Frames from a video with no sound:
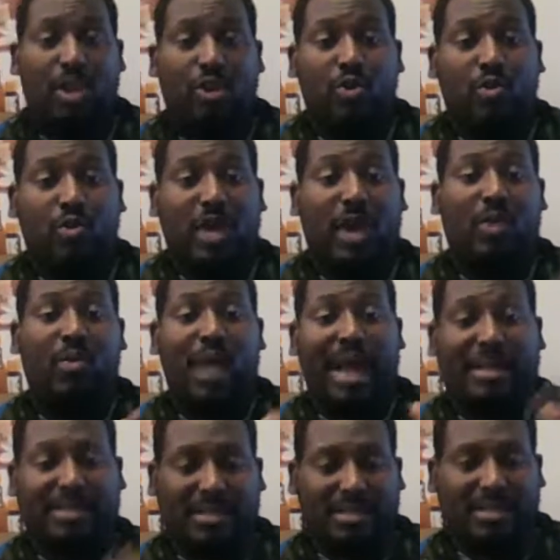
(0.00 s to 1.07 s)
Nous gen
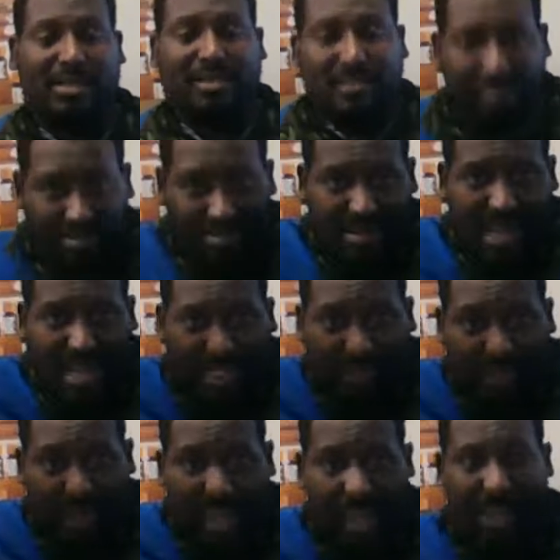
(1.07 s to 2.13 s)
rest. That's
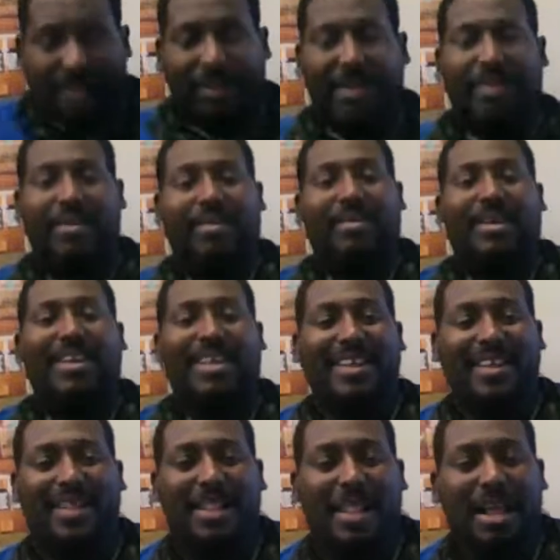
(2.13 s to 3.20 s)
me.
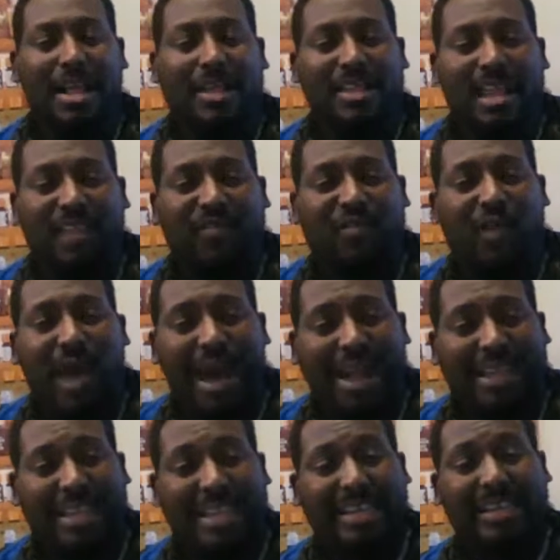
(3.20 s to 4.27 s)
Des fois,
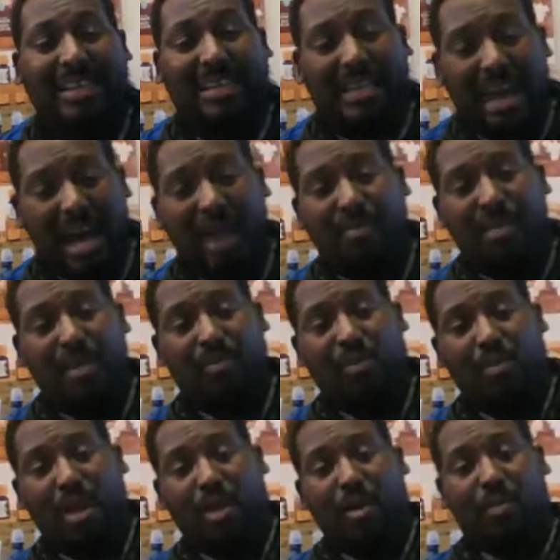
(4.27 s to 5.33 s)
les rames pour
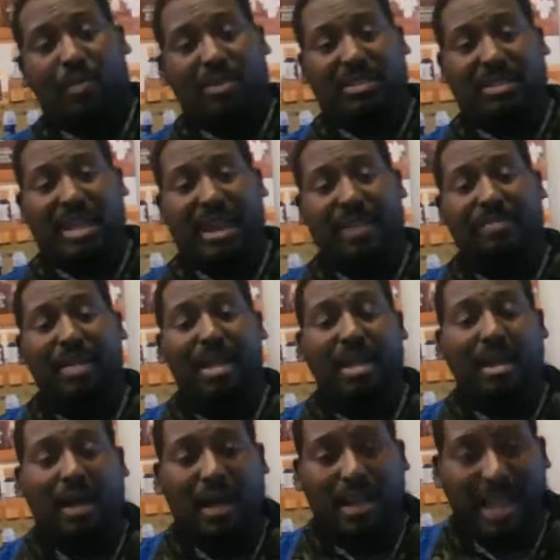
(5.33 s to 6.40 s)
moi reposer.
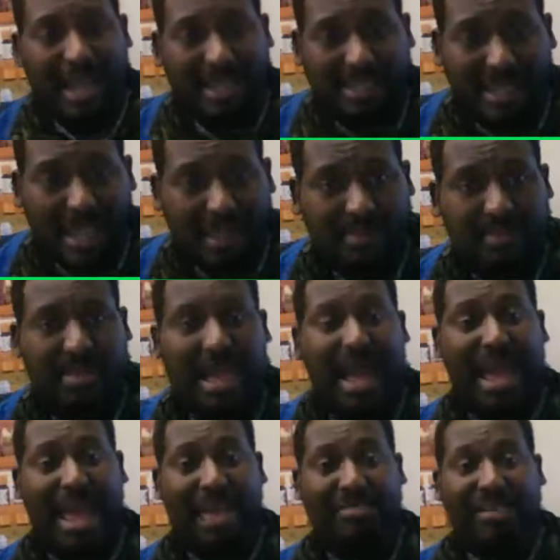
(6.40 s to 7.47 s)
A lot of times, I
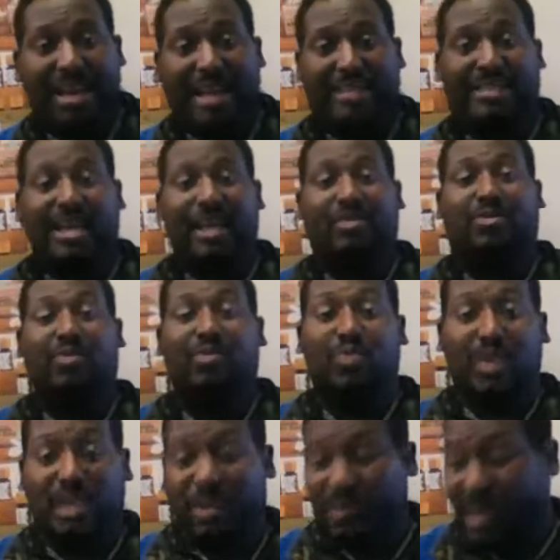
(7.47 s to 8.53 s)
have a hard time to
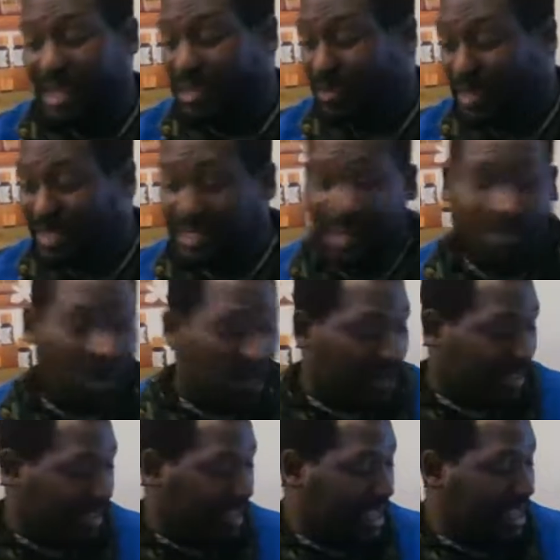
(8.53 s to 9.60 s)
really rest because I'm
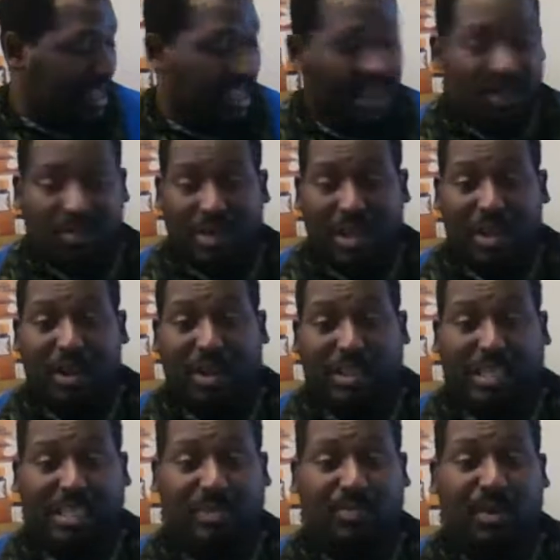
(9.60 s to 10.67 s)
always studying and reading all
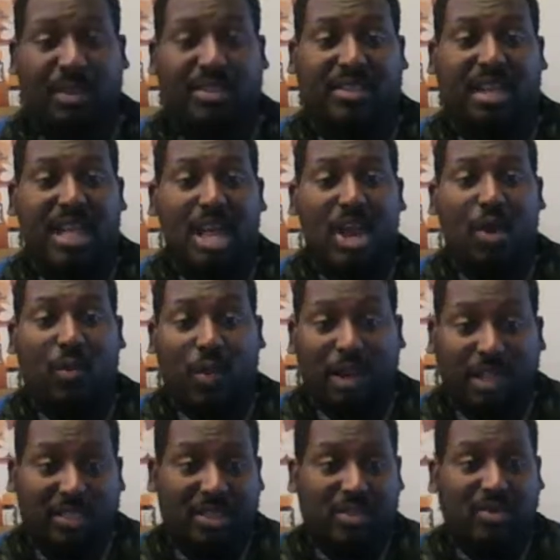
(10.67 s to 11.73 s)
these books,
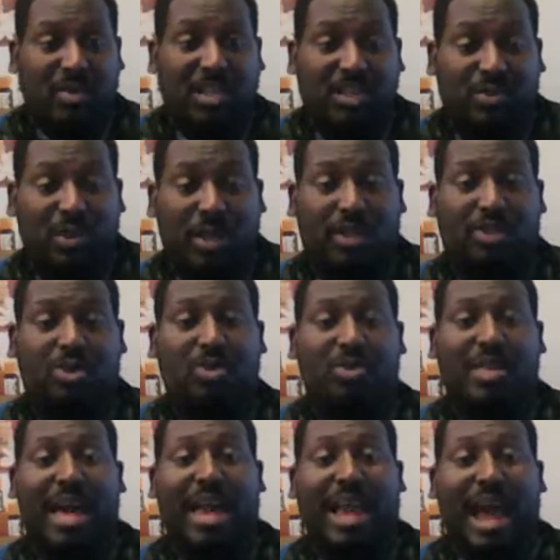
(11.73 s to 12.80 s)
wanting to do this, wanting to do
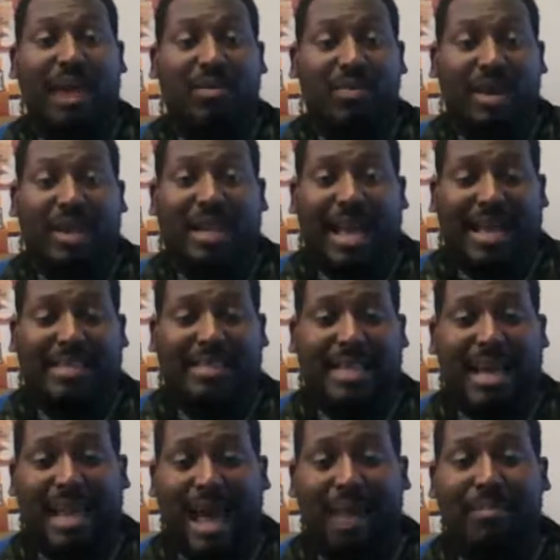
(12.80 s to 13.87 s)
that. I realize
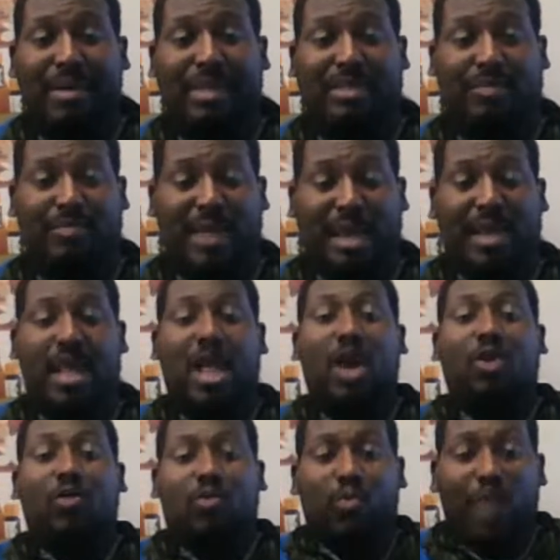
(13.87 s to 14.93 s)
that I must make
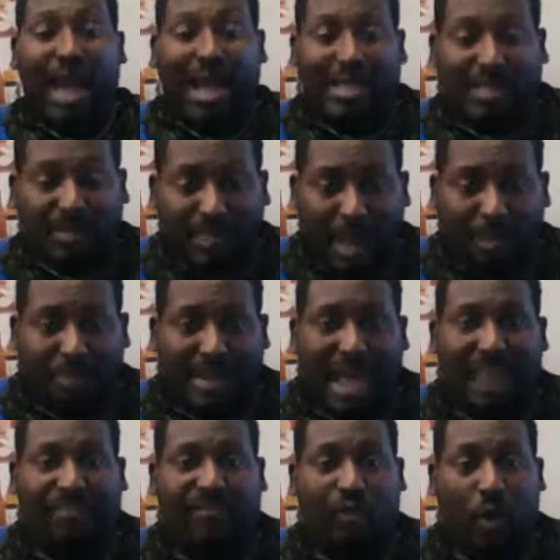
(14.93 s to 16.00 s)
rest my
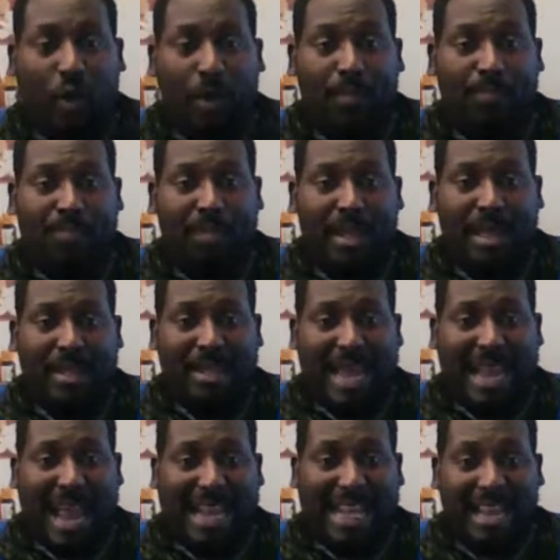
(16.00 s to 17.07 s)
platform that
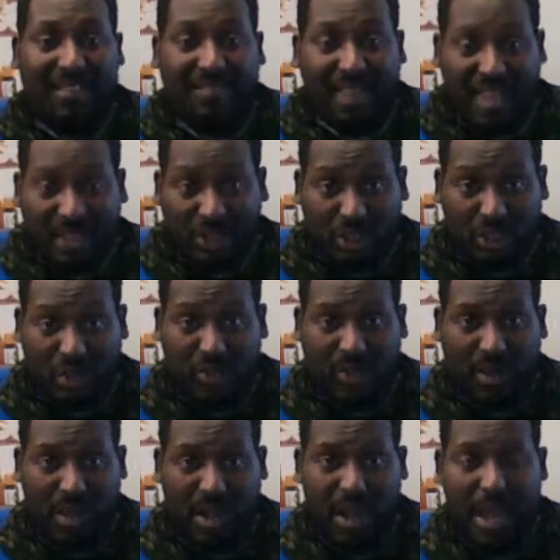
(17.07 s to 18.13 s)
I live into
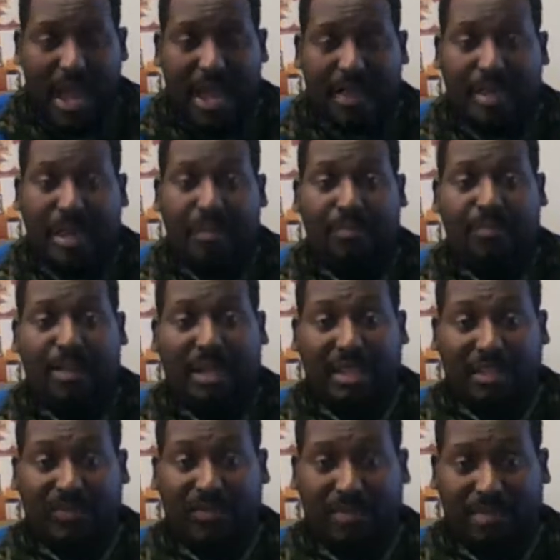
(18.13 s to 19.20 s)
and then build
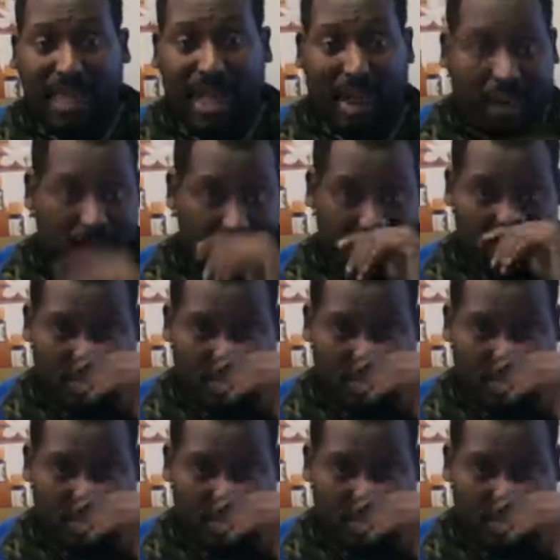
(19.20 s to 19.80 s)
it from there.